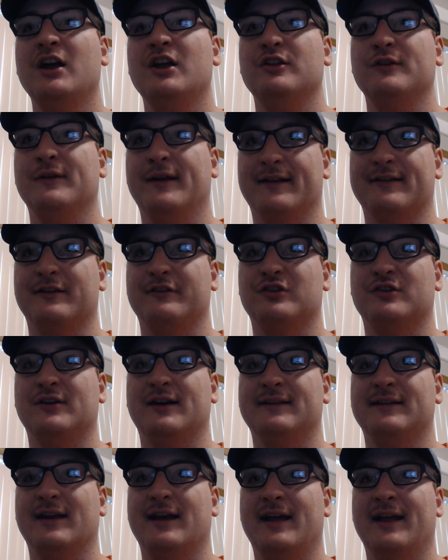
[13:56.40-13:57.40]
You guys have a
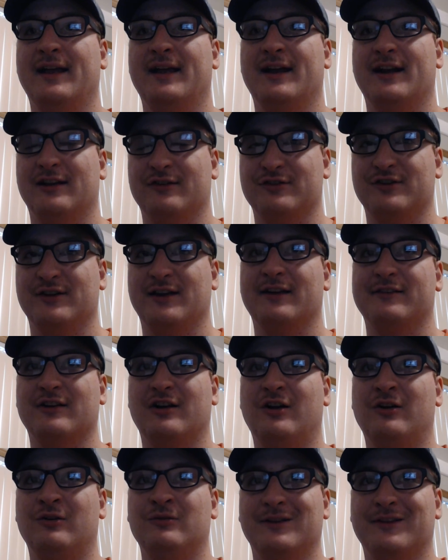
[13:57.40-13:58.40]
great day, and I'll see you guys
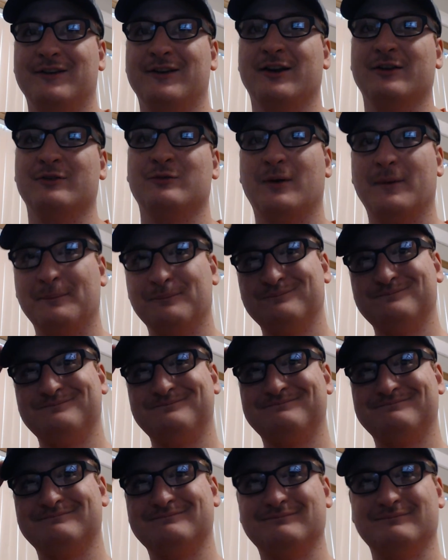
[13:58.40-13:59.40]
all in the next one.
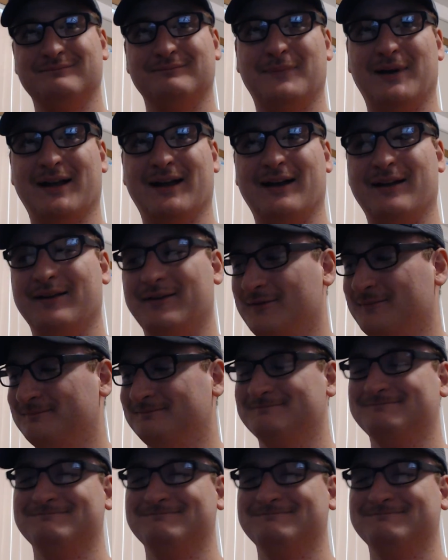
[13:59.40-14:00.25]
Bye, guys.